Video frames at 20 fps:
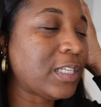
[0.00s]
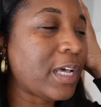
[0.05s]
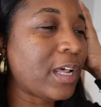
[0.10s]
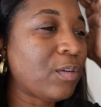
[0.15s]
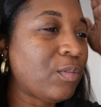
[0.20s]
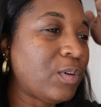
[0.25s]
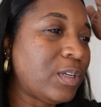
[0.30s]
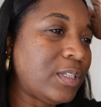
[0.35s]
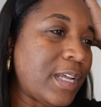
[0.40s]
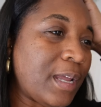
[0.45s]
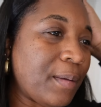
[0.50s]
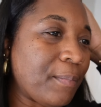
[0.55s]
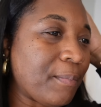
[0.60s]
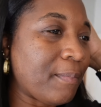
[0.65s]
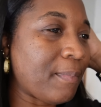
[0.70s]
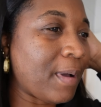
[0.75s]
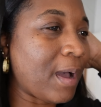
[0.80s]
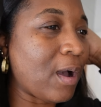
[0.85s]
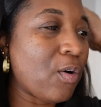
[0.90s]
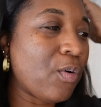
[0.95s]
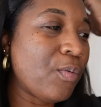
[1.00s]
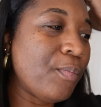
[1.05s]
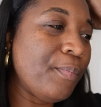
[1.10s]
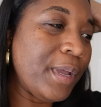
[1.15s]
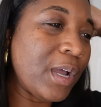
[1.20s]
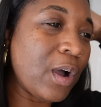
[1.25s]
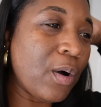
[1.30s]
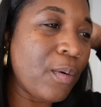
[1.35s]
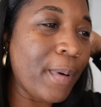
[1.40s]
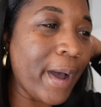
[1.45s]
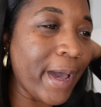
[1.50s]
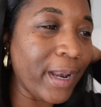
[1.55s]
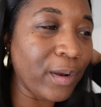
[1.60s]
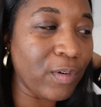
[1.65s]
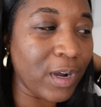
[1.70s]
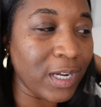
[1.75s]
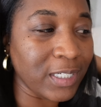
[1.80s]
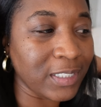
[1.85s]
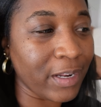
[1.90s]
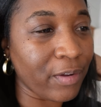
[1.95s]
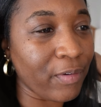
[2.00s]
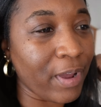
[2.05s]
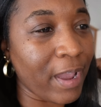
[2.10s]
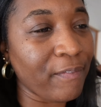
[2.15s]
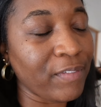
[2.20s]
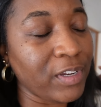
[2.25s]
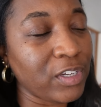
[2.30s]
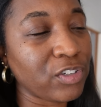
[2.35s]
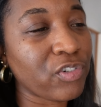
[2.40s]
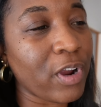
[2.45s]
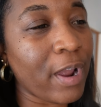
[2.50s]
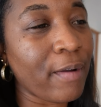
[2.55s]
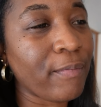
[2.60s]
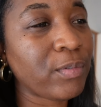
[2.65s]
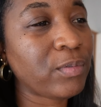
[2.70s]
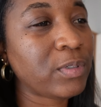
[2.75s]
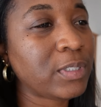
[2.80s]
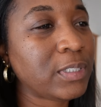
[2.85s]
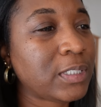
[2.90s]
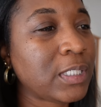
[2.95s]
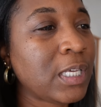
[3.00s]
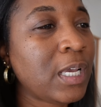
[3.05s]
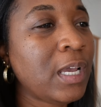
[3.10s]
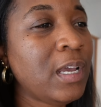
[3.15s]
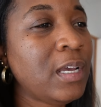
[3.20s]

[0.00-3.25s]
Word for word: I don't want to take my whole big old body wash. I don't have any travel ones.